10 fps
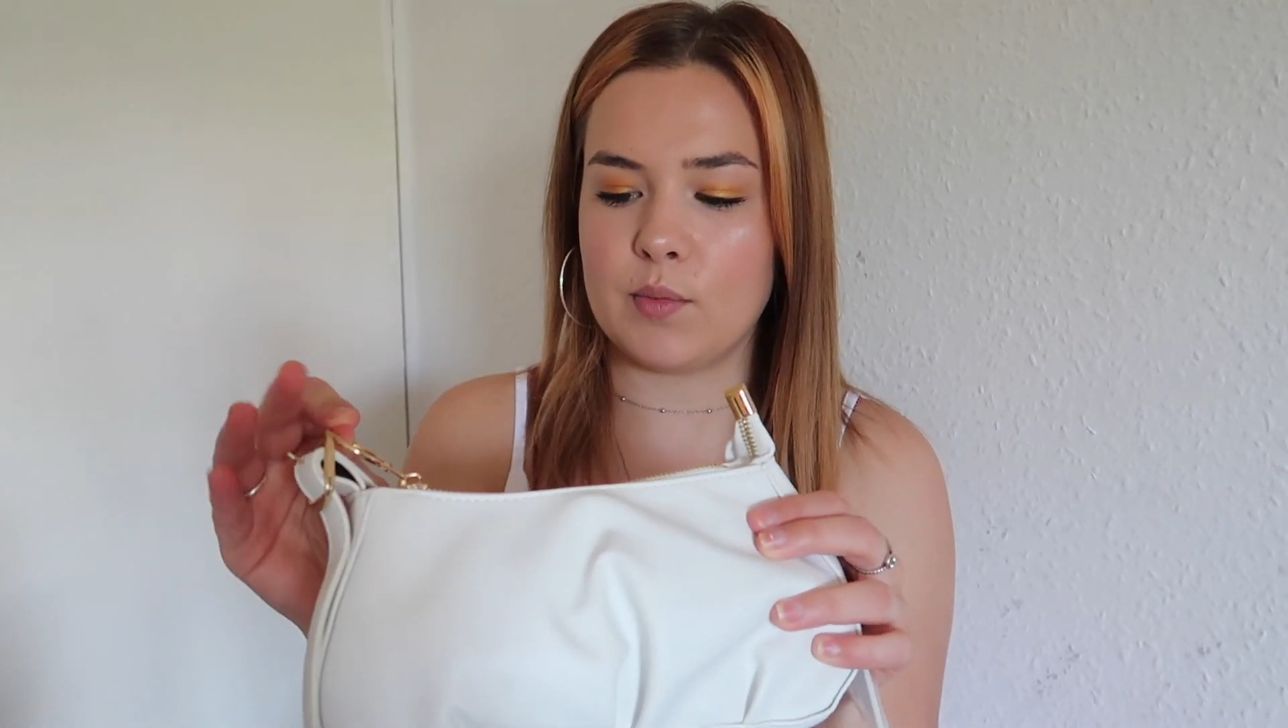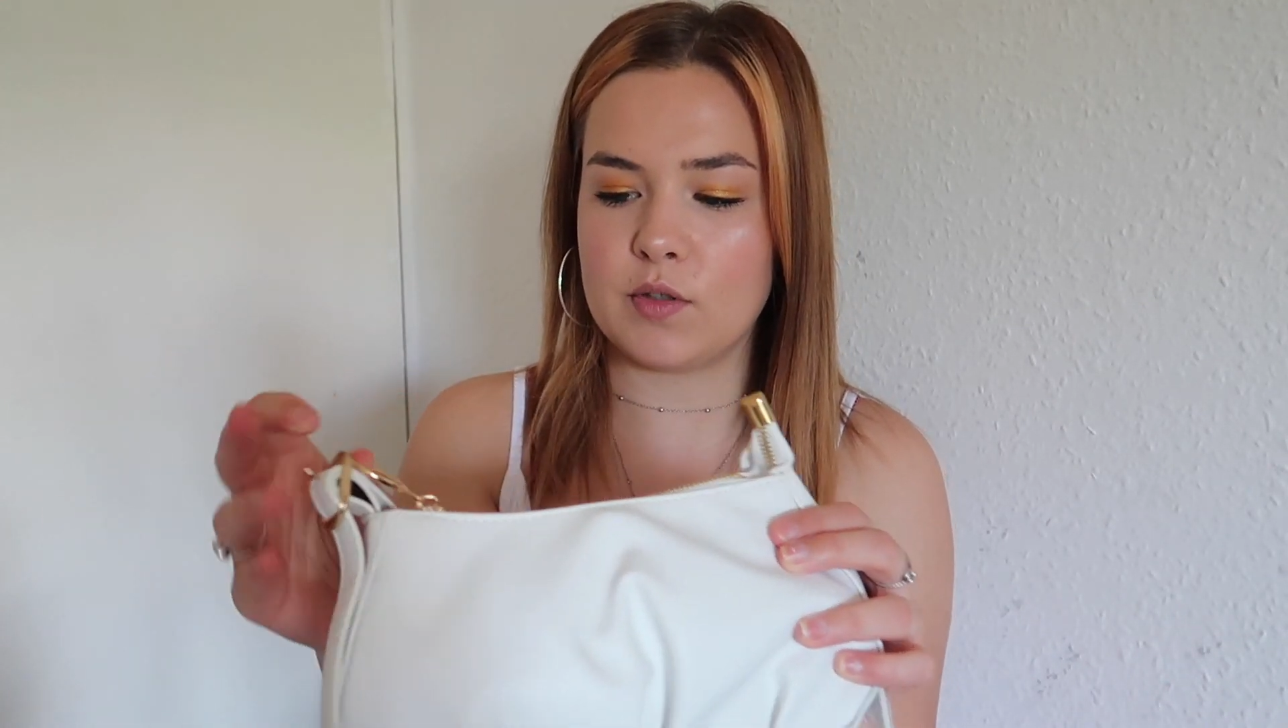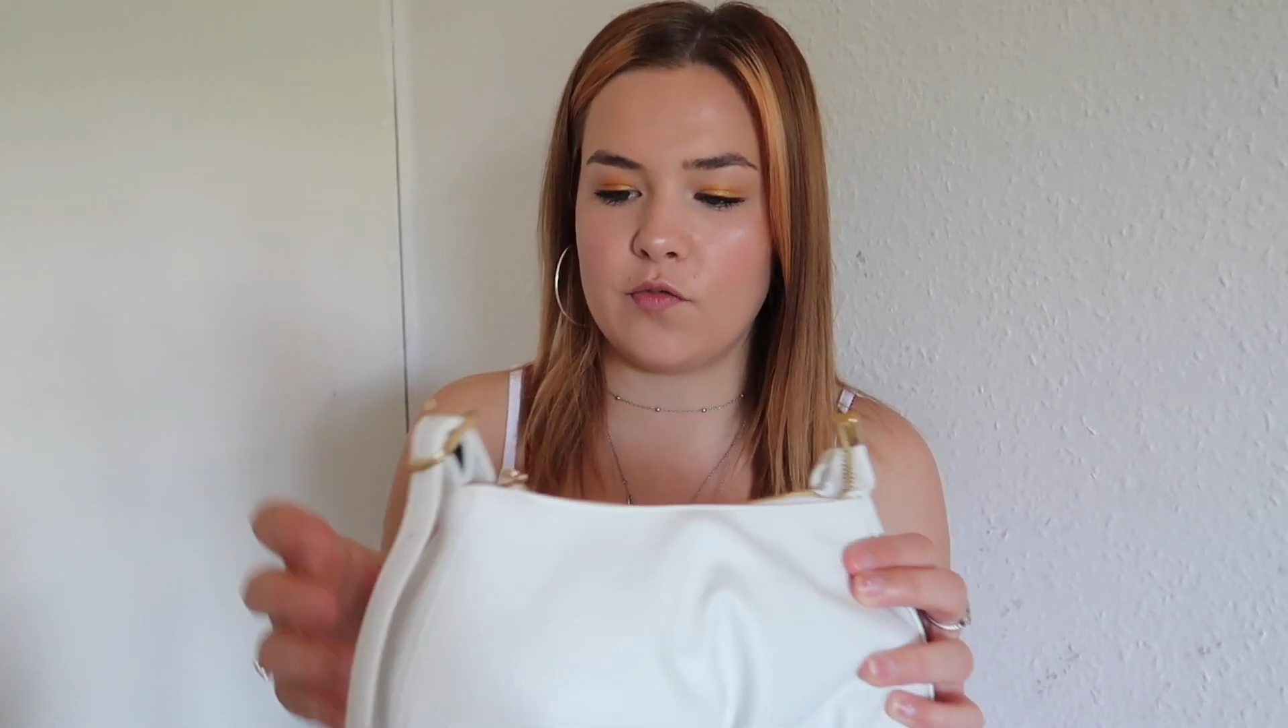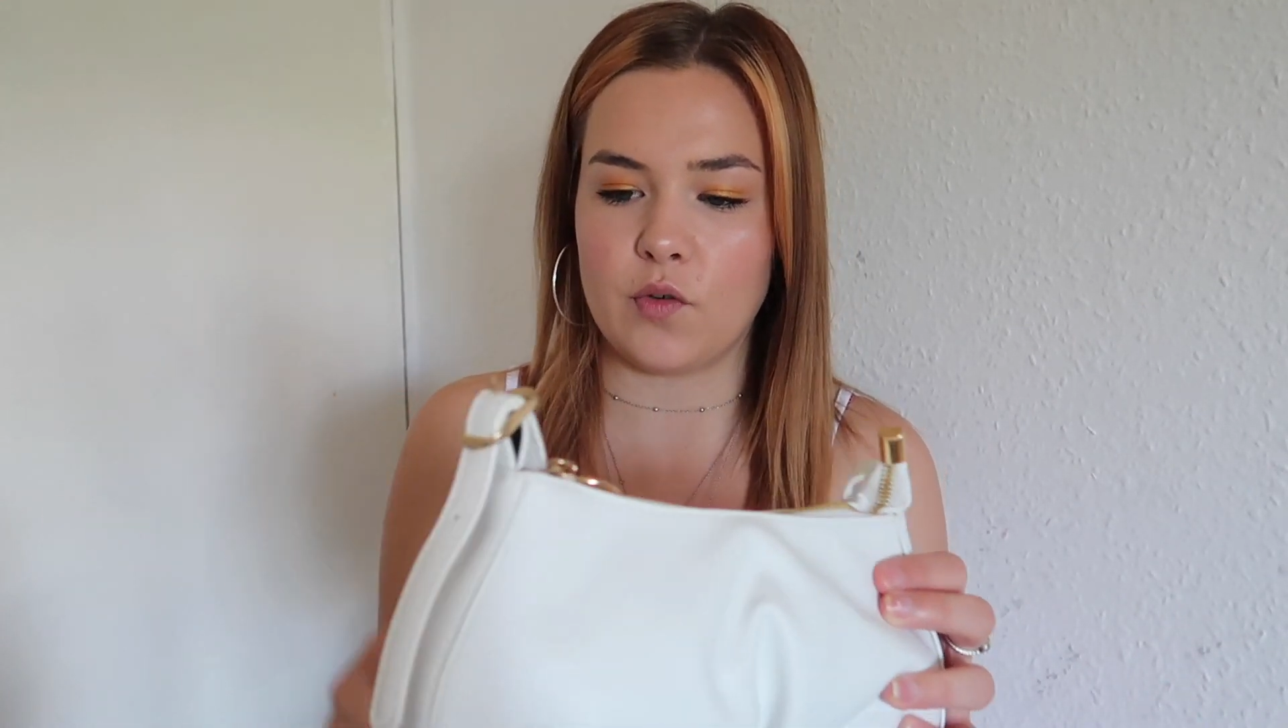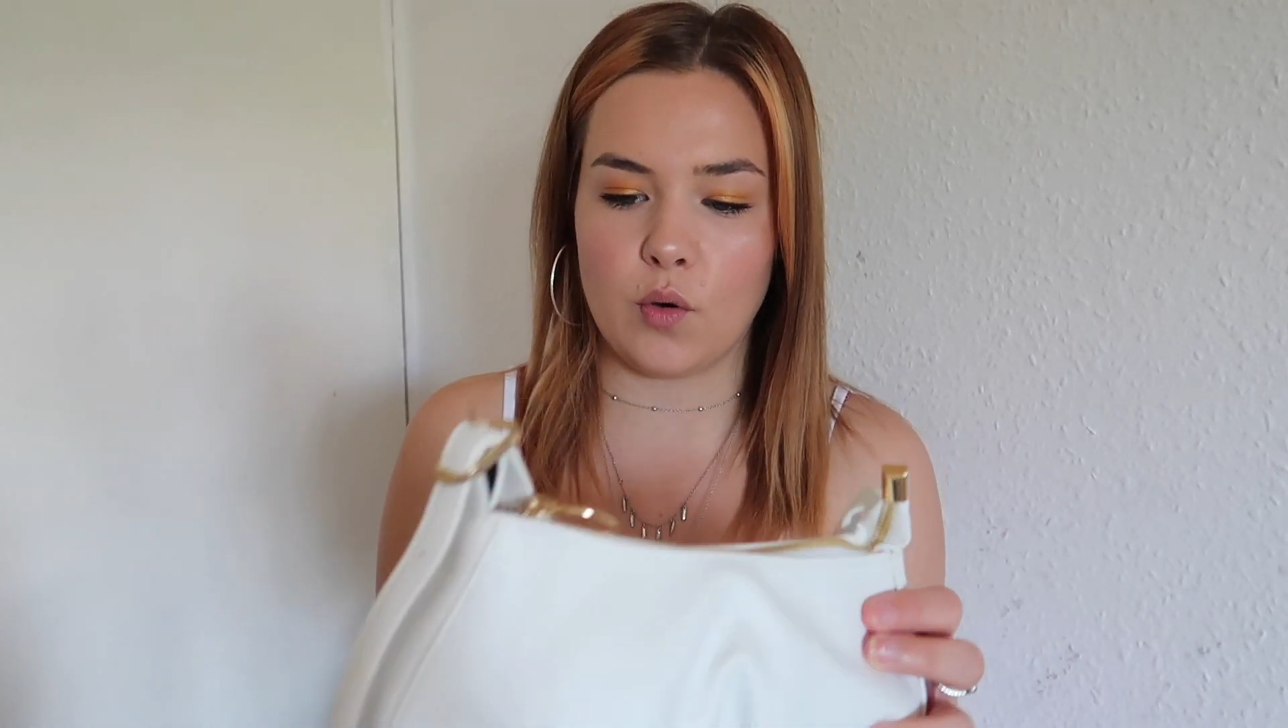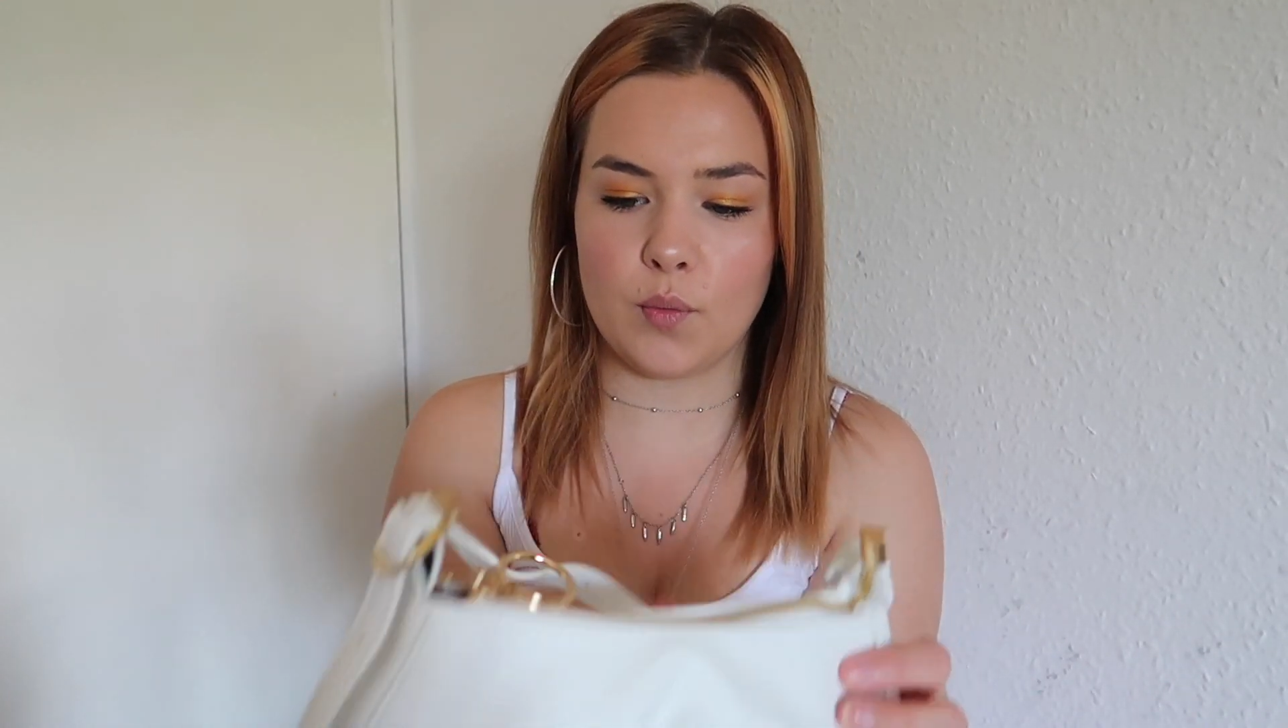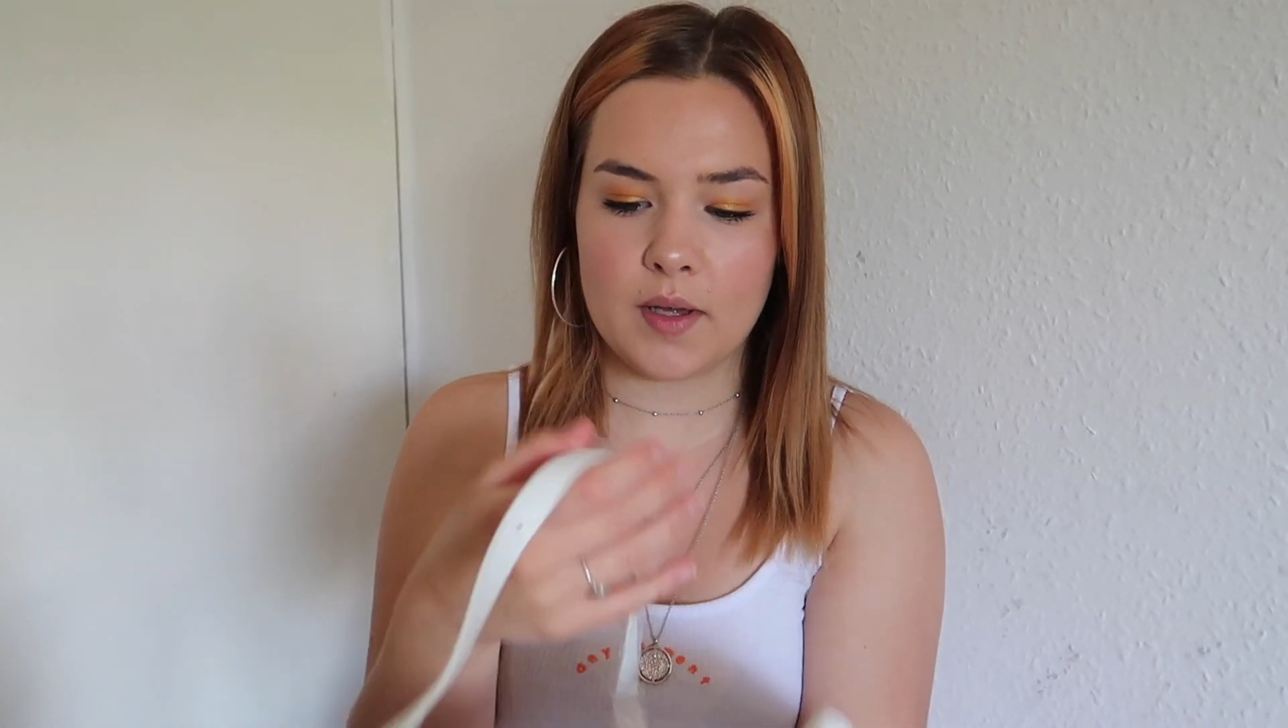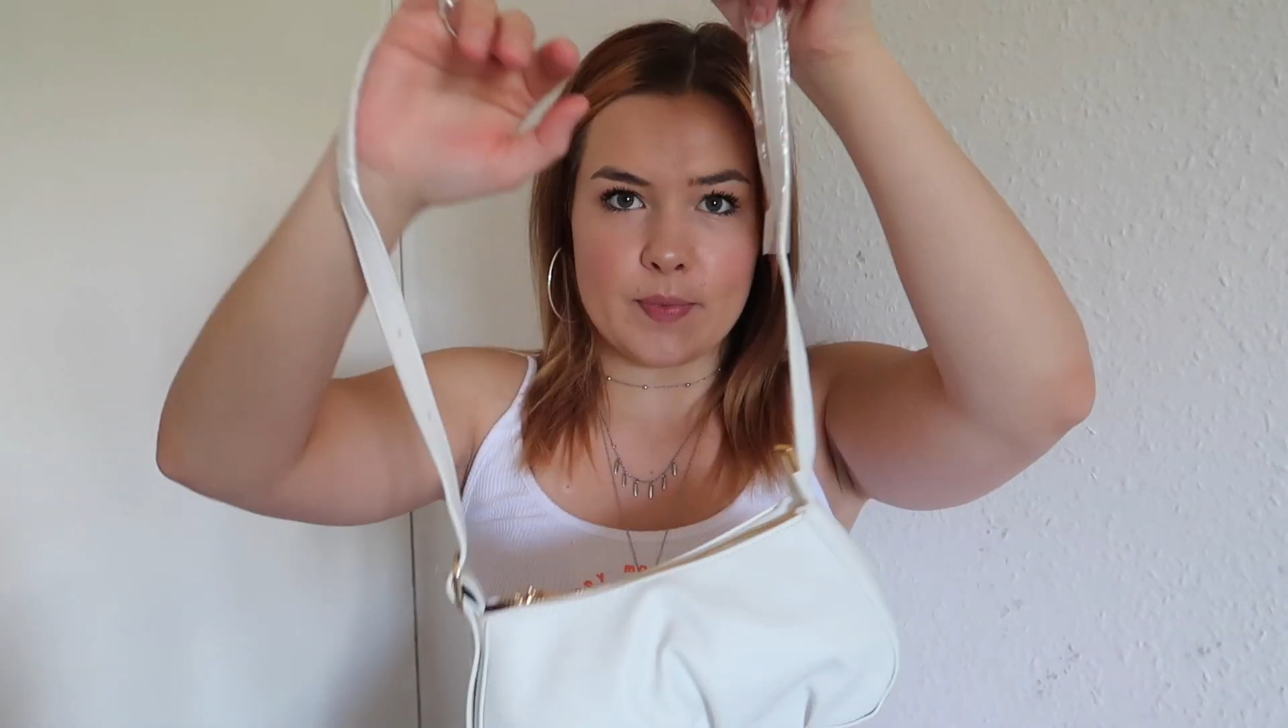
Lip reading: was full.